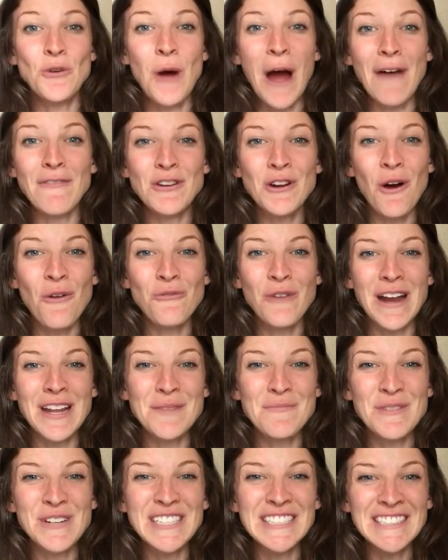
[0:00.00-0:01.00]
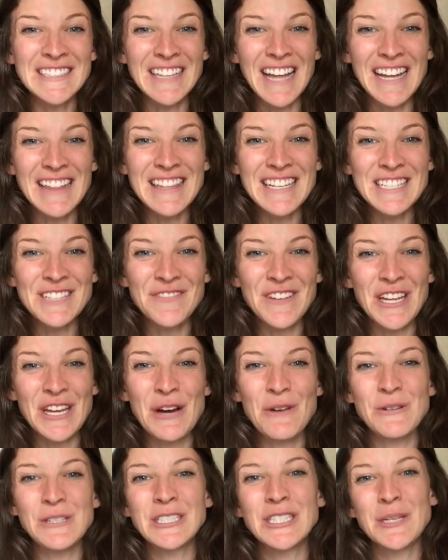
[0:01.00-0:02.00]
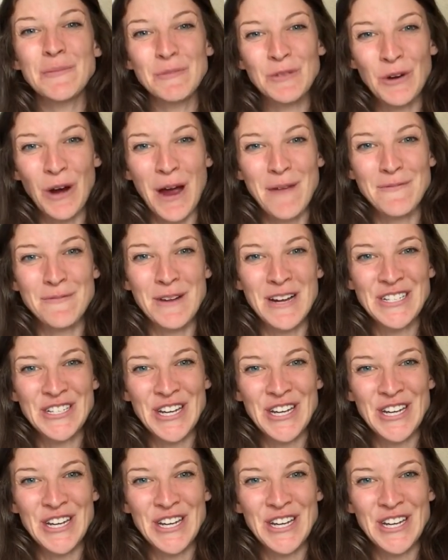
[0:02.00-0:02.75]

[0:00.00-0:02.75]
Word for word: you haven't already, please like this video and subscribe to my